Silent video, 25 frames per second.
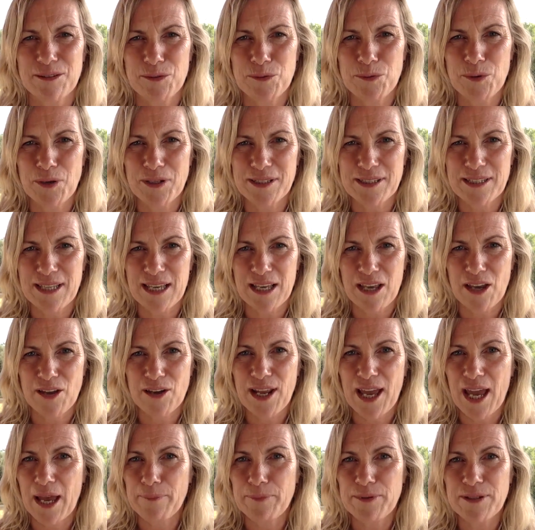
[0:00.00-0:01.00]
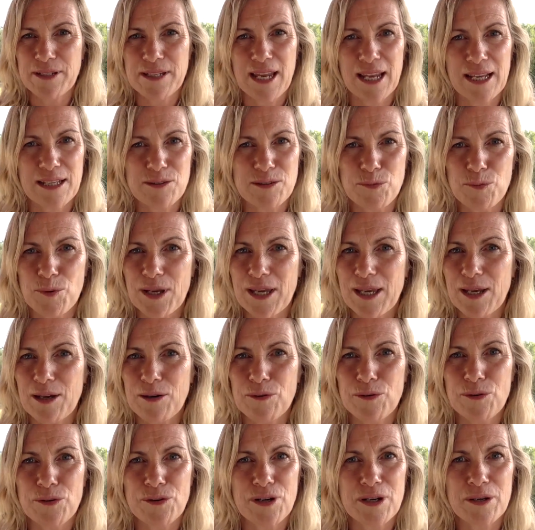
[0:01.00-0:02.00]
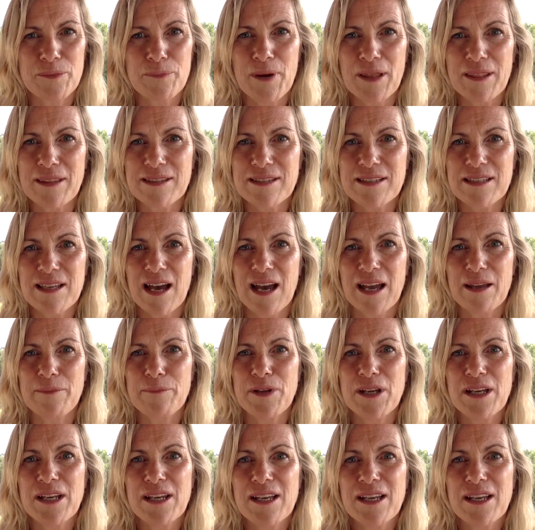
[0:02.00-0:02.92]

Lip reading: what's going to happen next week or a month's time.